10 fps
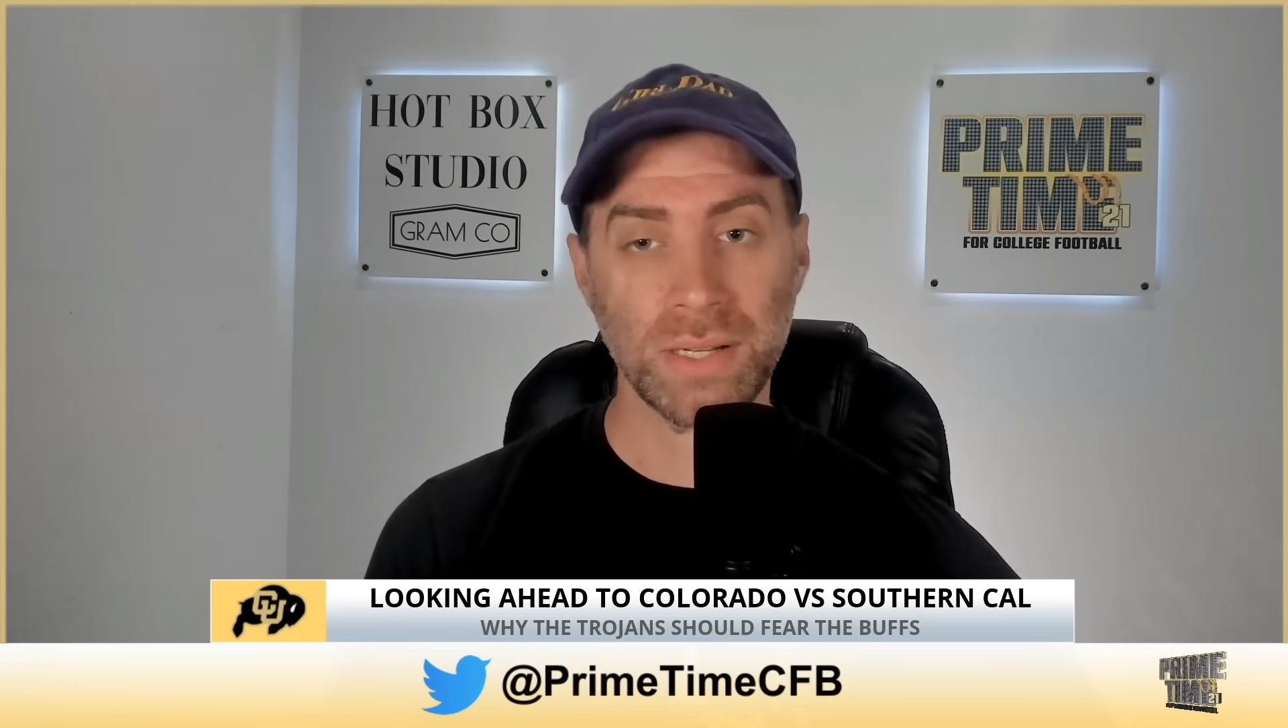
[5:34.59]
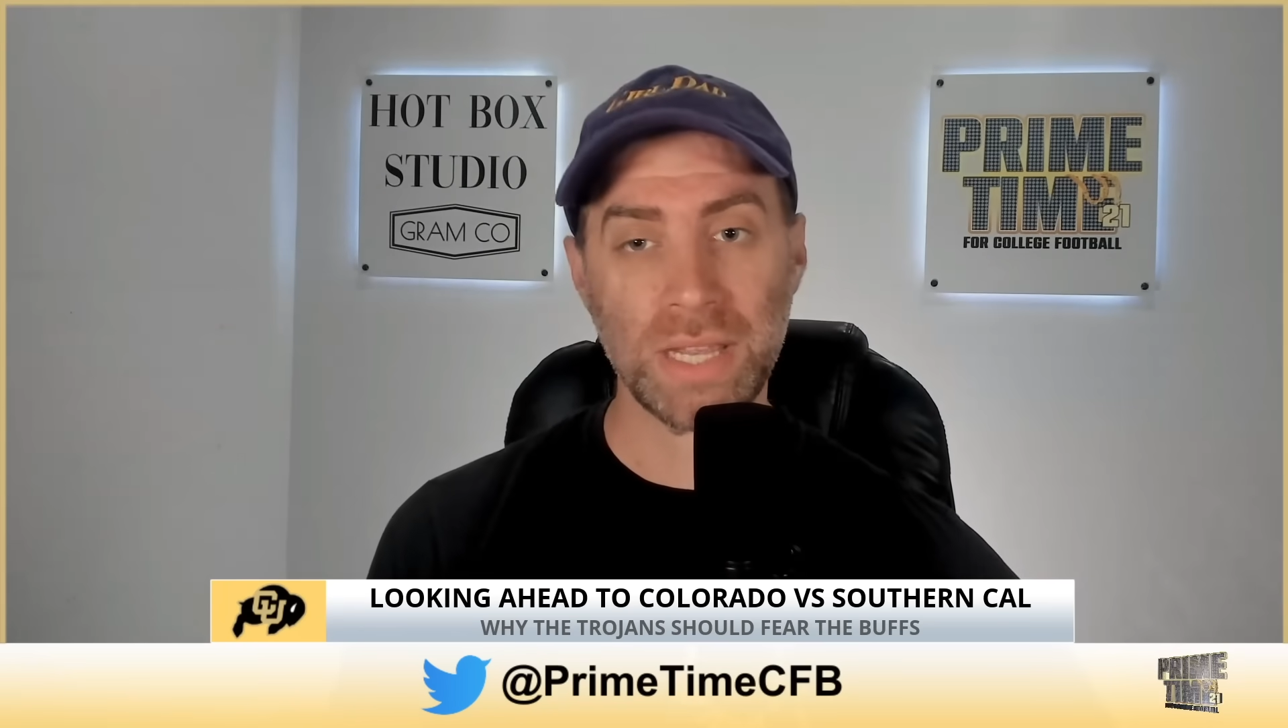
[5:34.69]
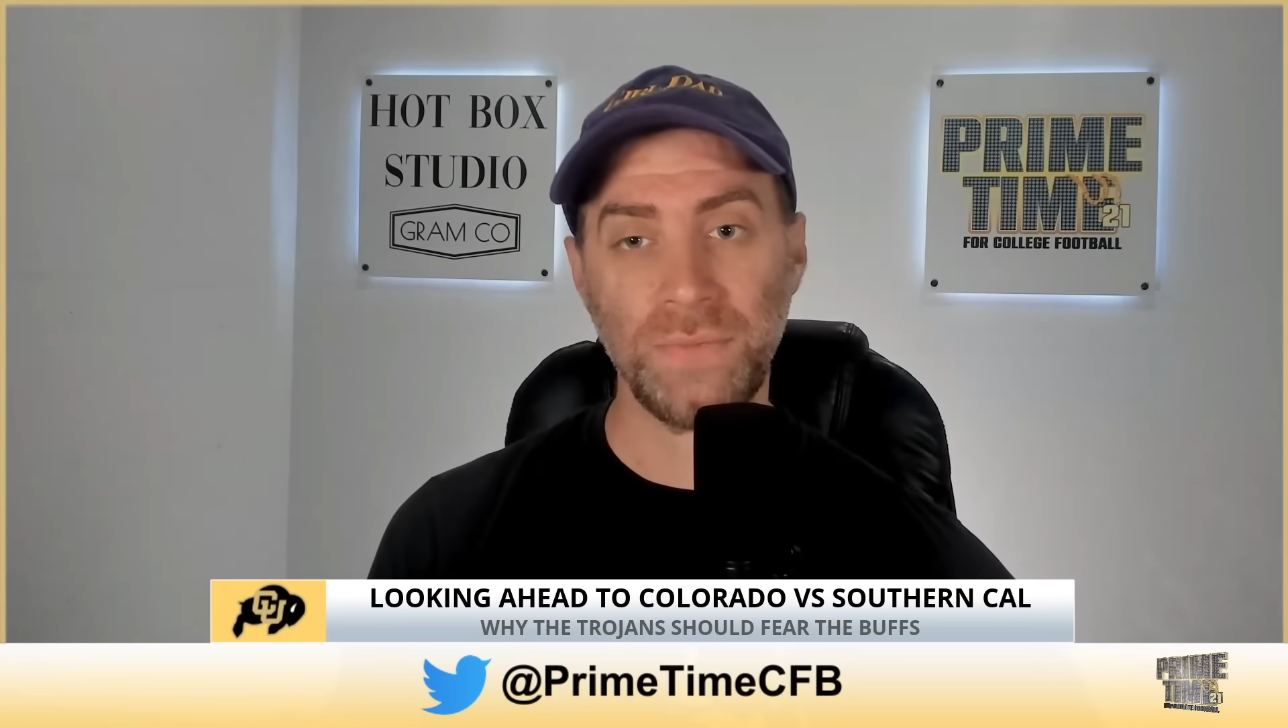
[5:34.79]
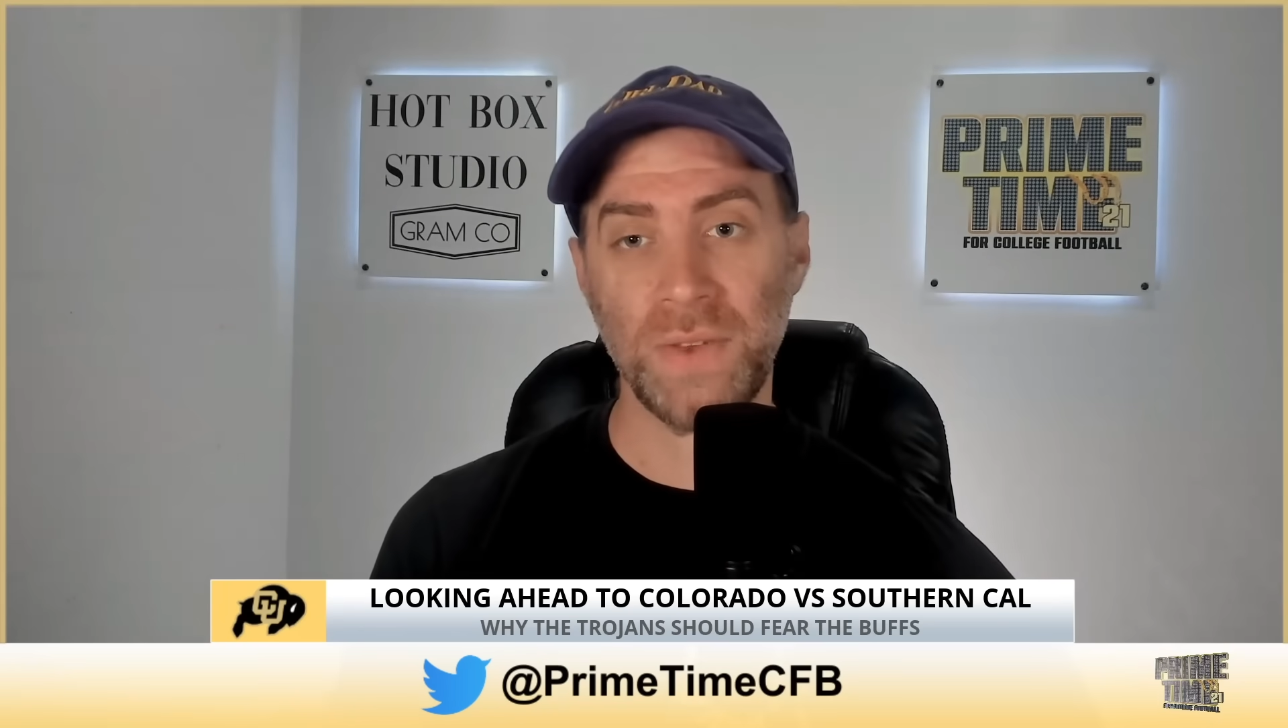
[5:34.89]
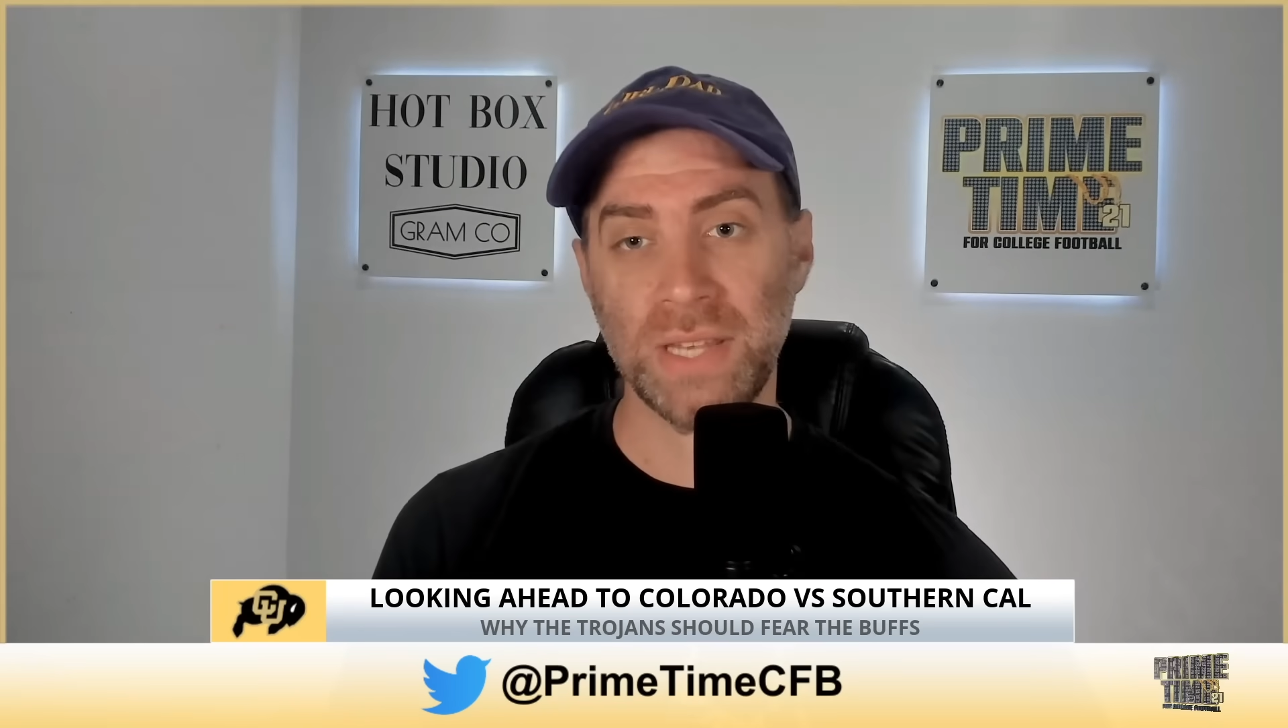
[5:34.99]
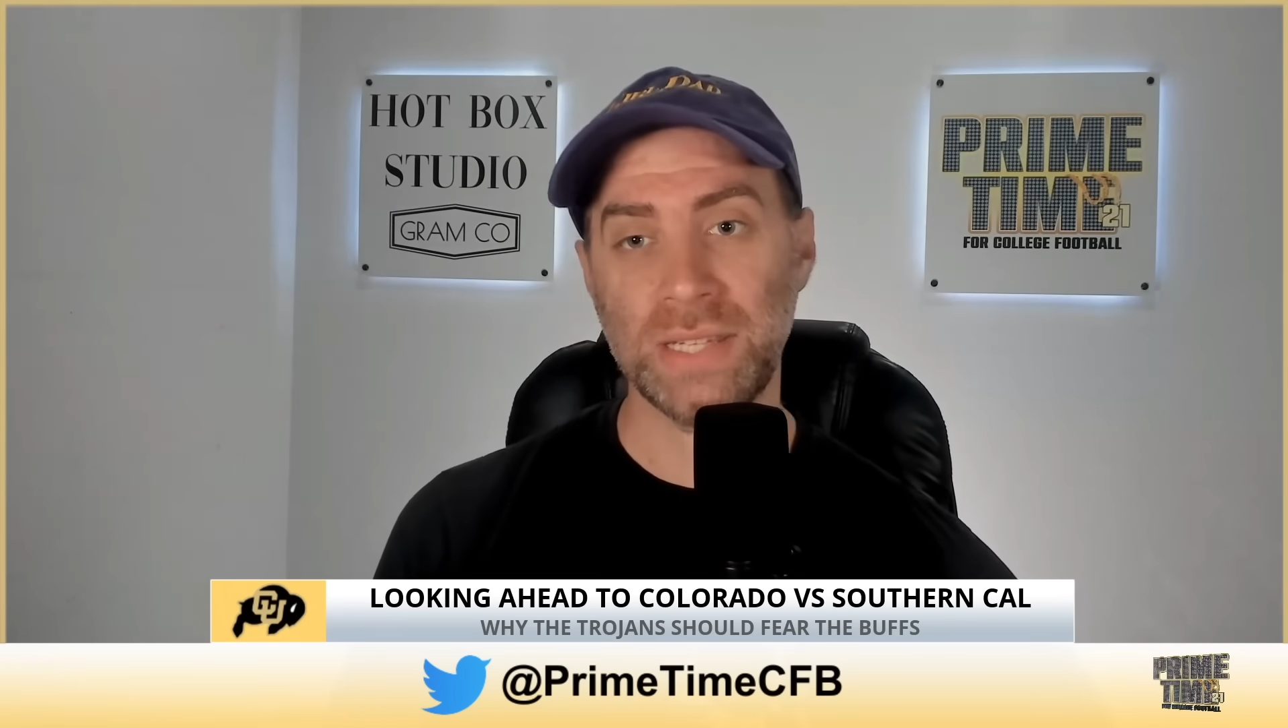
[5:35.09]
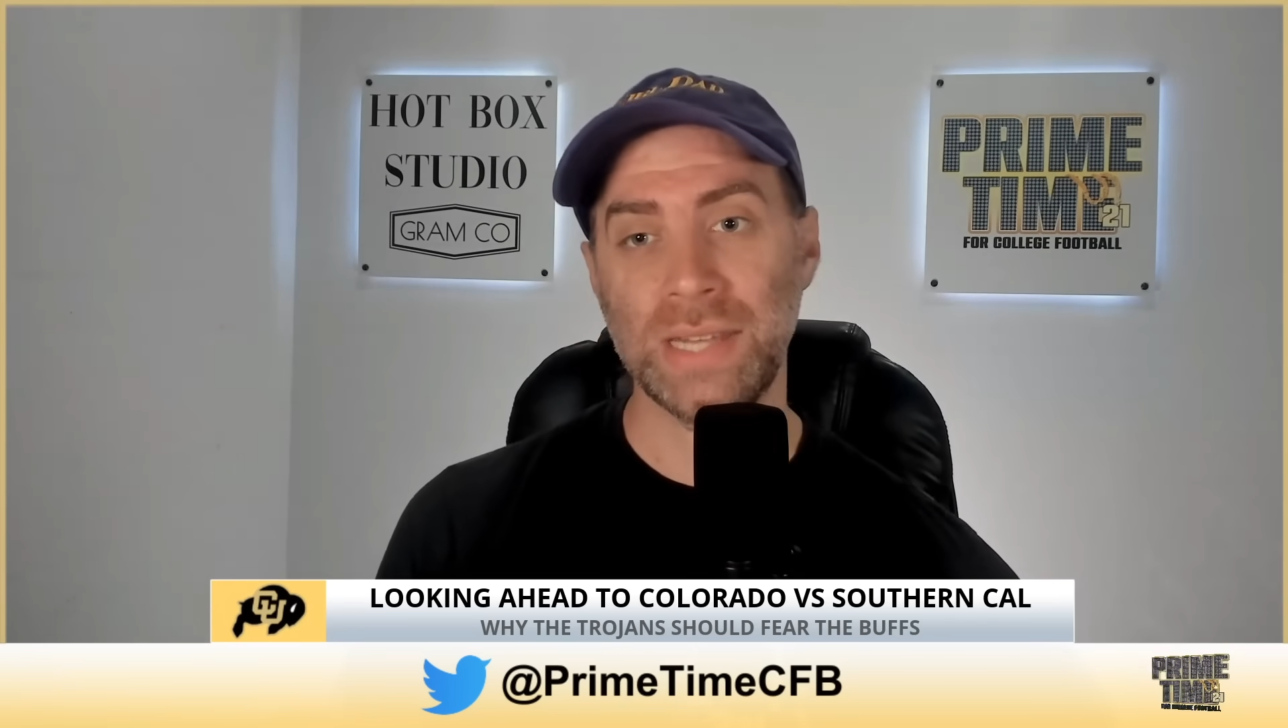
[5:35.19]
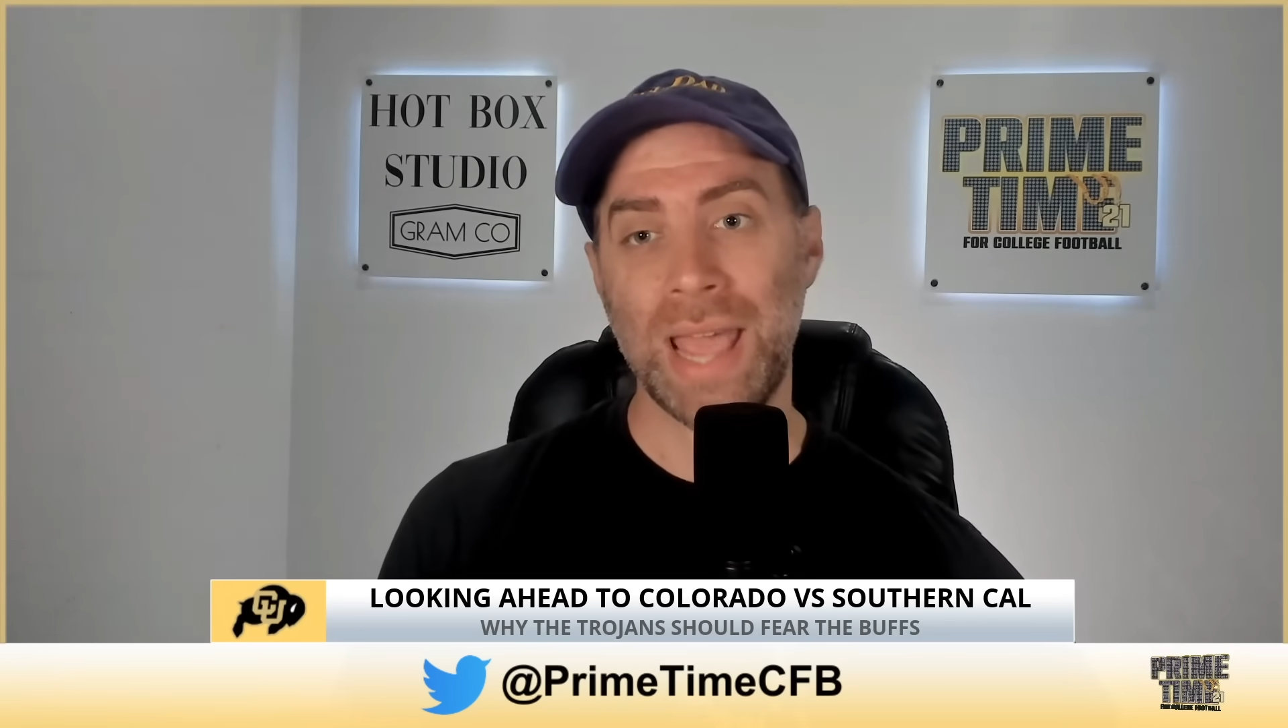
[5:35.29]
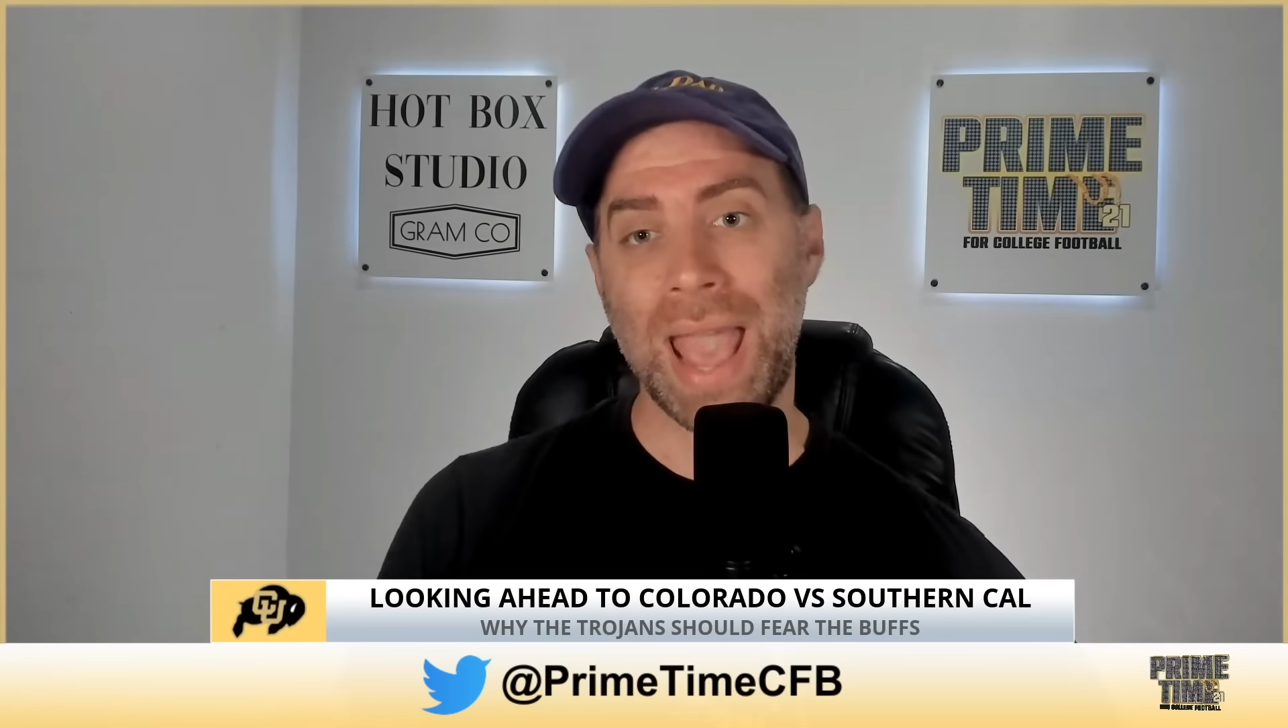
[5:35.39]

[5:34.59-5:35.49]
defense